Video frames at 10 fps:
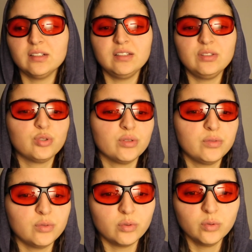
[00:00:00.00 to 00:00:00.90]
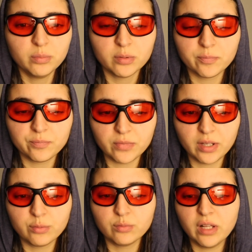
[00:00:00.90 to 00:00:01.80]
interview loop,
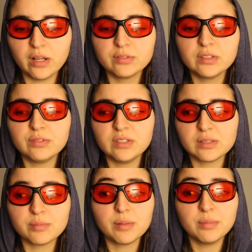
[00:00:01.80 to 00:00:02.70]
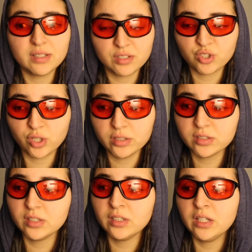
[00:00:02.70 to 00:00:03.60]
I would have given it my best
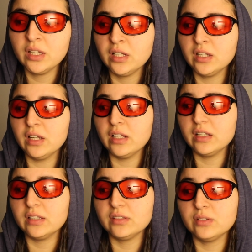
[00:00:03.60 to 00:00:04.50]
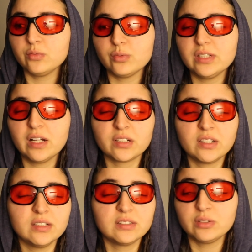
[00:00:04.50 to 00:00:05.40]
shot. And
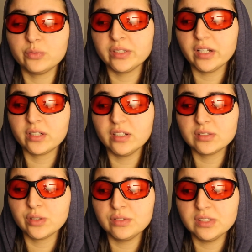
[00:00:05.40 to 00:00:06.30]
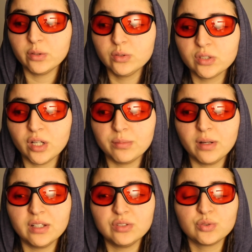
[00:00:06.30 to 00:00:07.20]
regardless of the outcome,
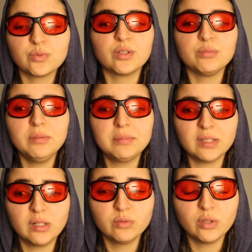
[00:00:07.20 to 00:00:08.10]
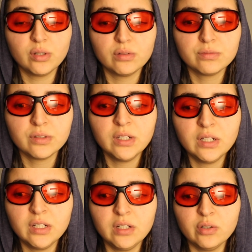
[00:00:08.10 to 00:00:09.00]
I just want to be proud of,
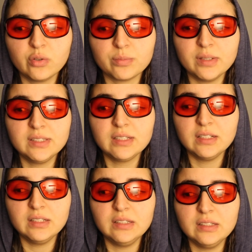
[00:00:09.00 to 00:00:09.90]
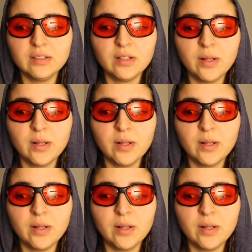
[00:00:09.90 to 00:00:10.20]
or basically